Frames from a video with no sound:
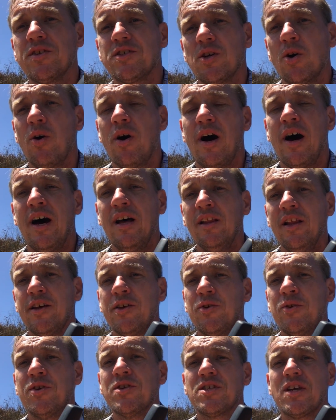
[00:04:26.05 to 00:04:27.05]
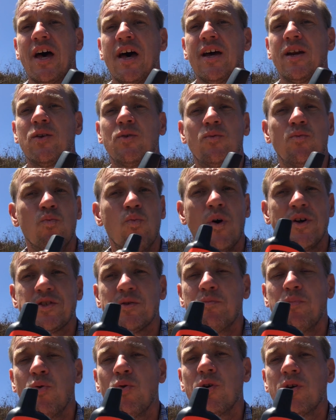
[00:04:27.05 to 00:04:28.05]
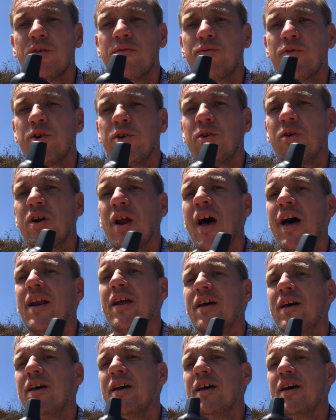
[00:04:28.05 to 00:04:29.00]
So I'll let you decide what's important for you or not.